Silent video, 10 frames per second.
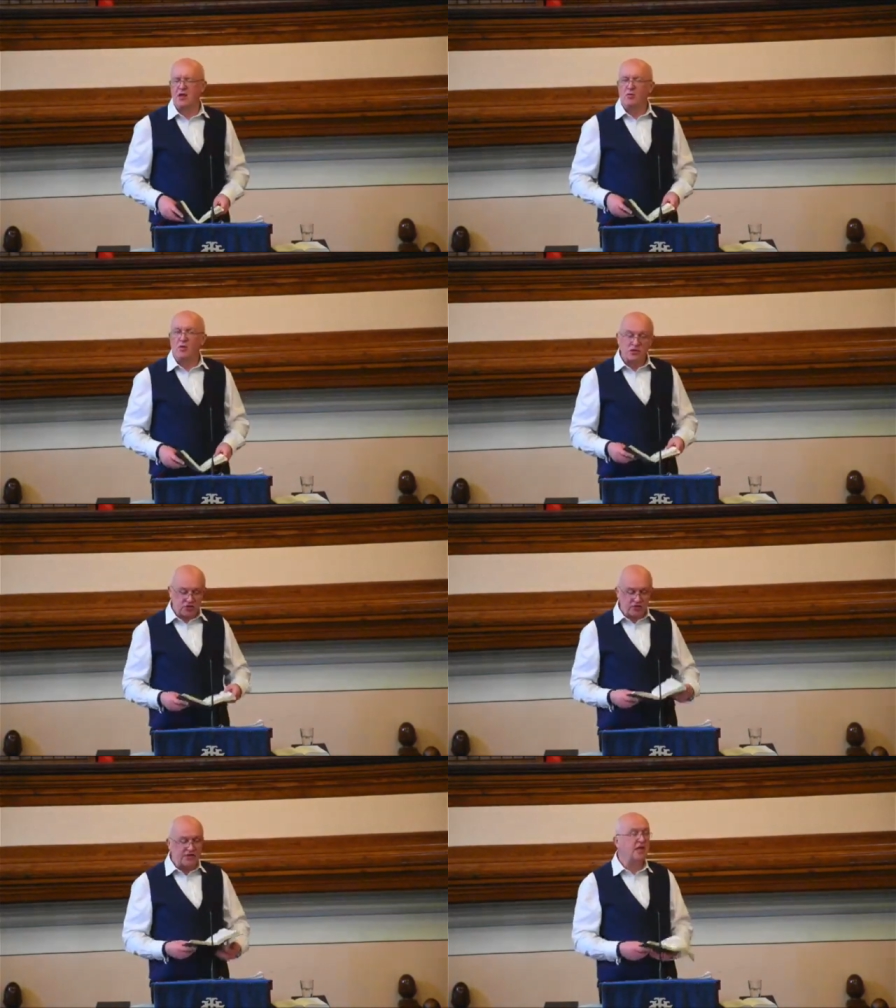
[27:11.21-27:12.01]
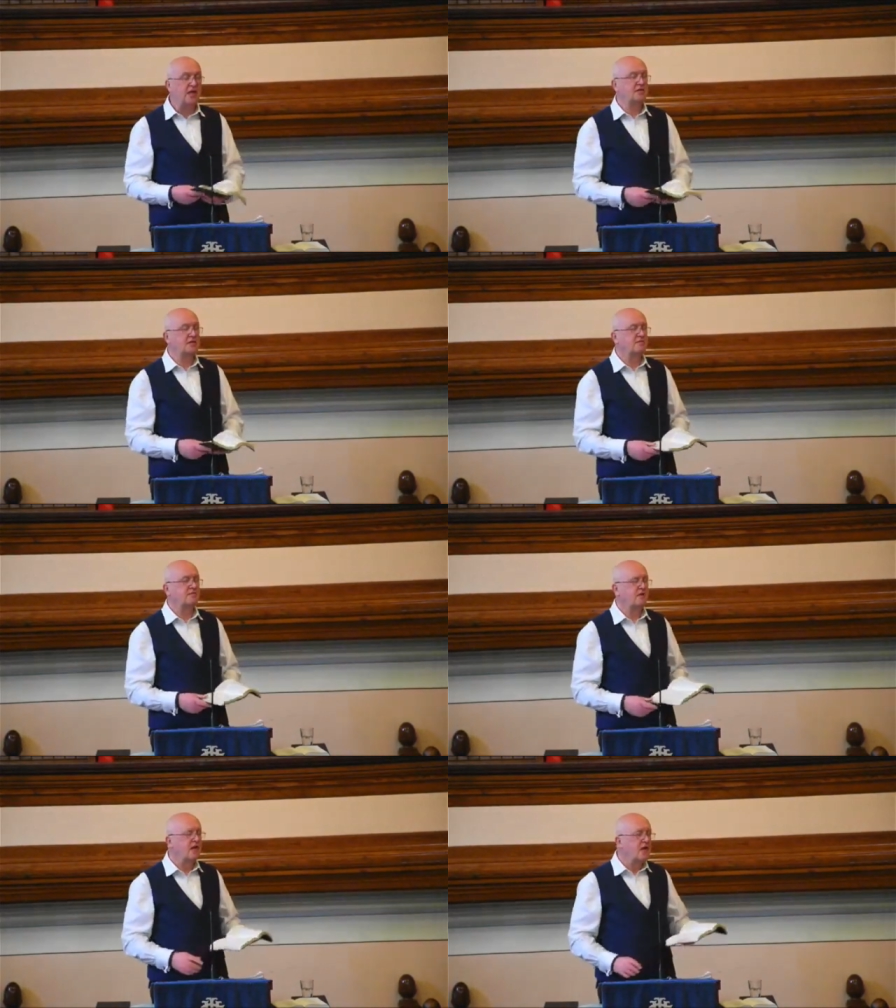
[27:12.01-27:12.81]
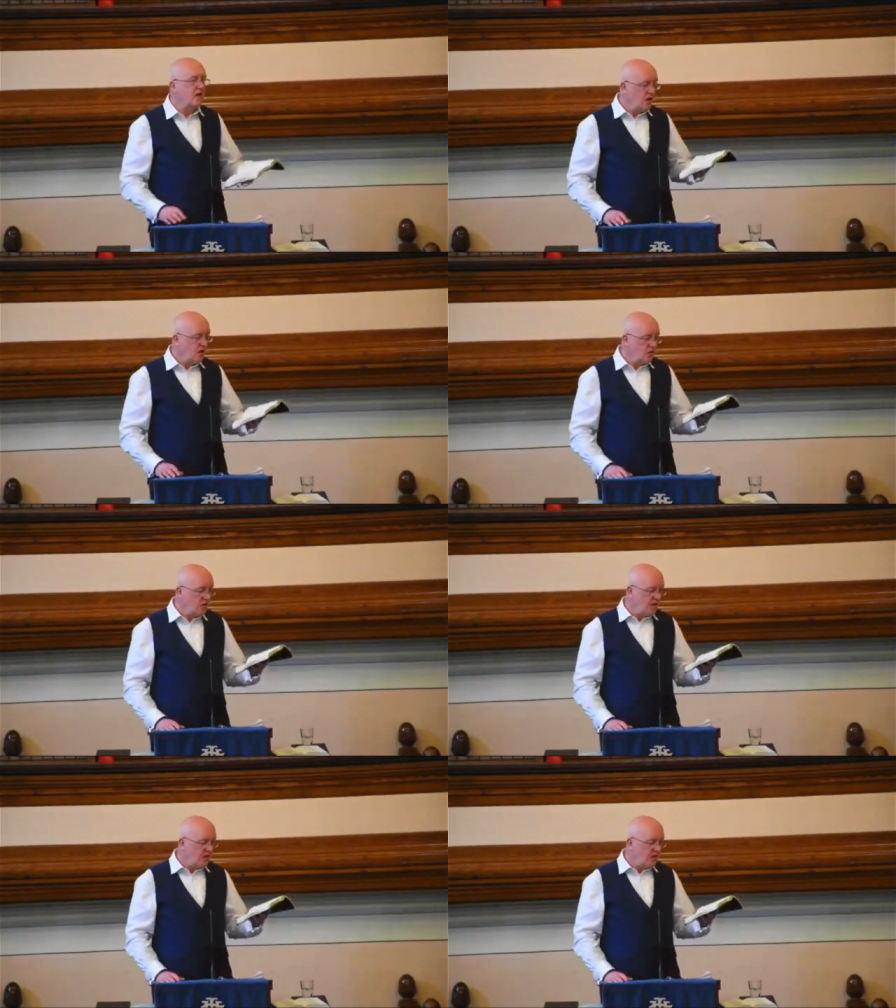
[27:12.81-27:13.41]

What's the result? Well,